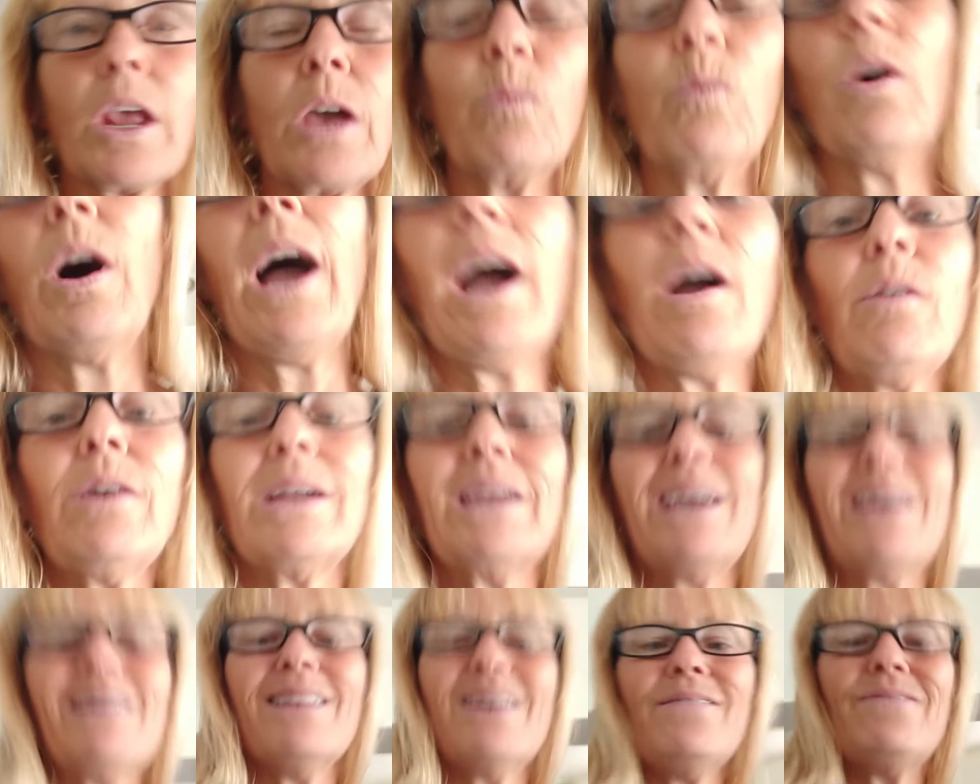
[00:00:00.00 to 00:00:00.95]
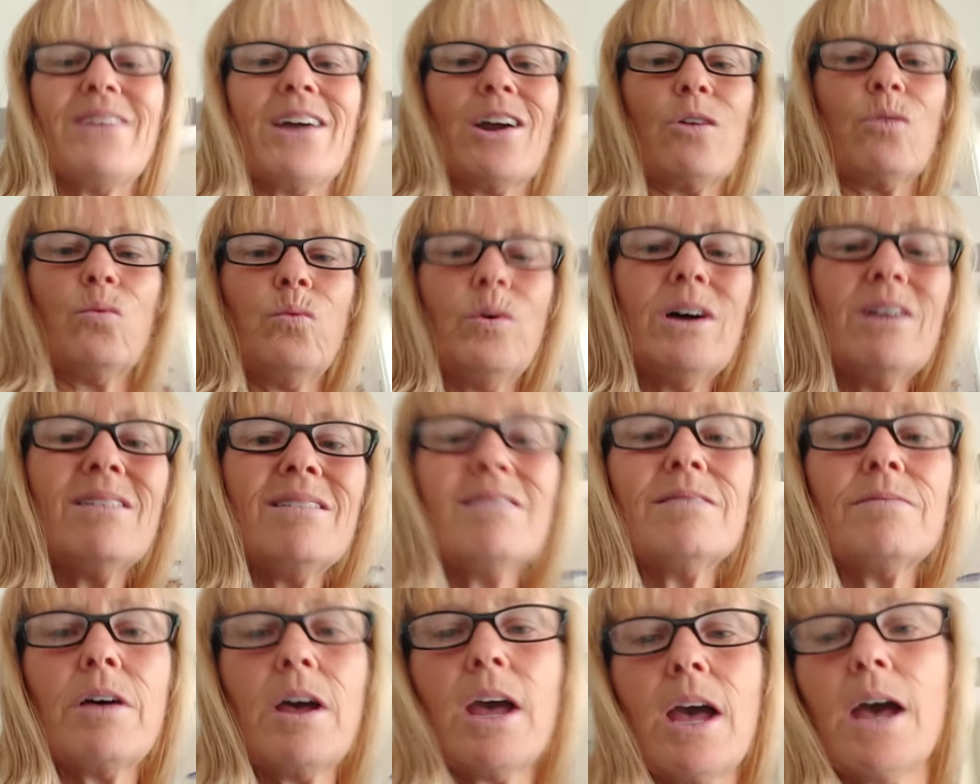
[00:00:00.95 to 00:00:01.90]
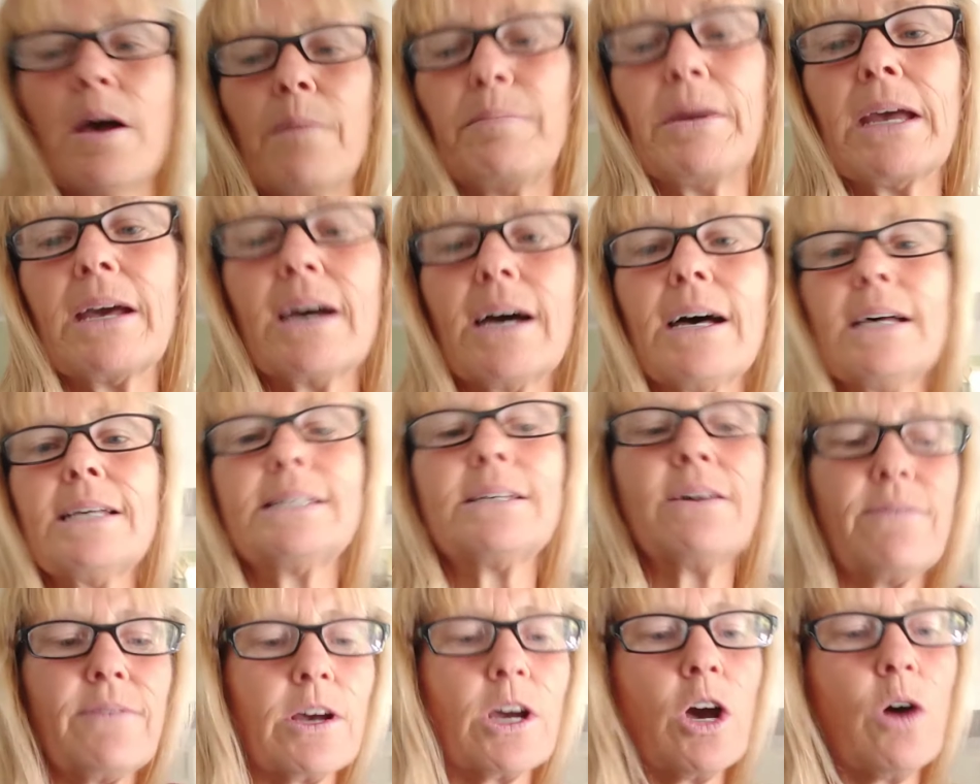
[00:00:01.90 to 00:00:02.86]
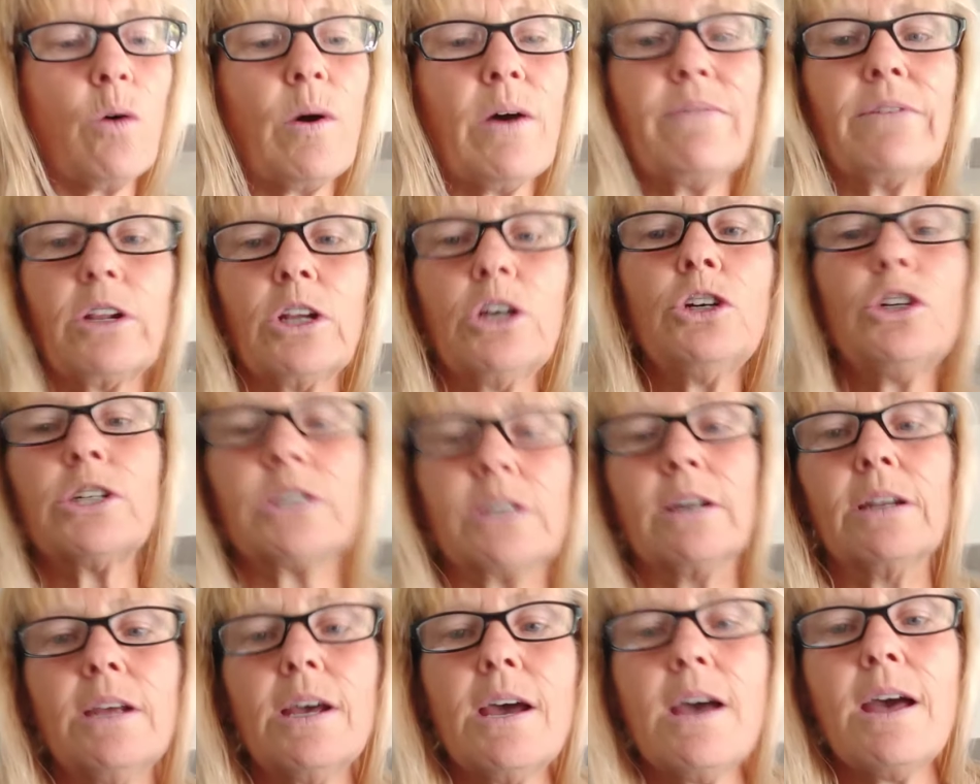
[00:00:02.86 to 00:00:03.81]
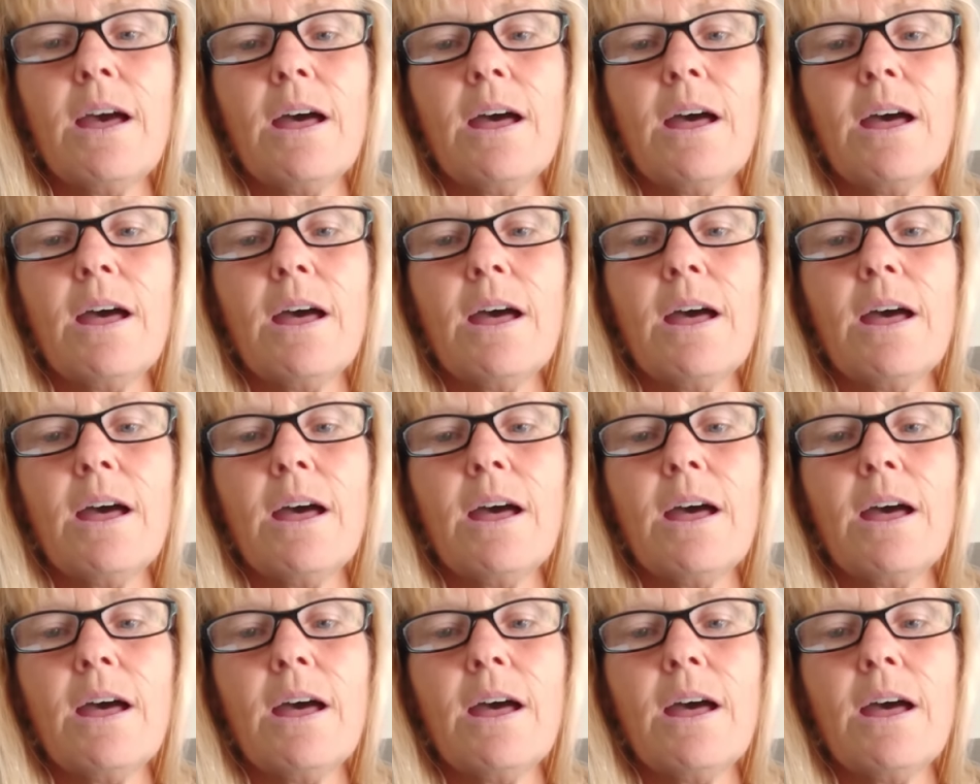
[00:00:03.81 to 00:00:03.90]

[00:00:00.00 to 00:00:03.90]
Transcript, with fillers: Well, how can he live there? Well, because of the coevolution,